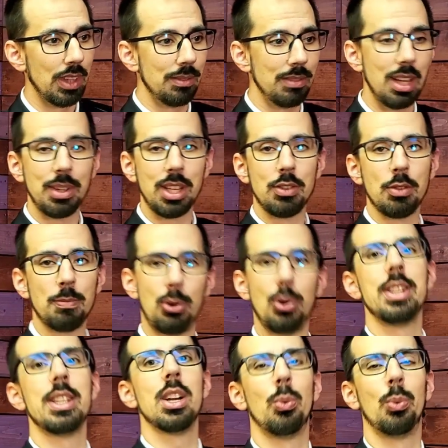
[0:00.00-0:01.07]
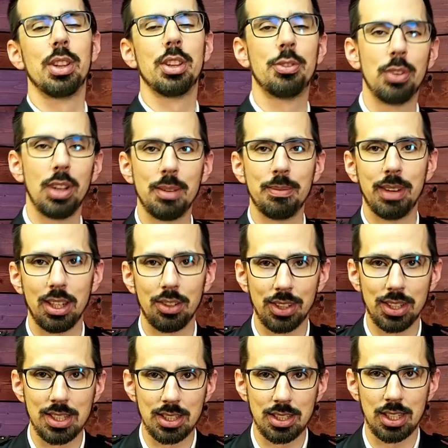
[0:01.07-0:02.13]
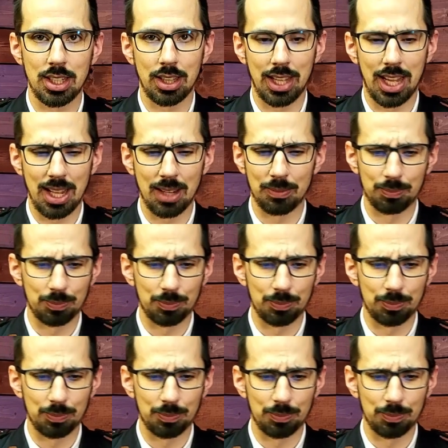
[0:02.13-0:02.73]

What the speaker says: maybe even point out where the flood might have existed in that.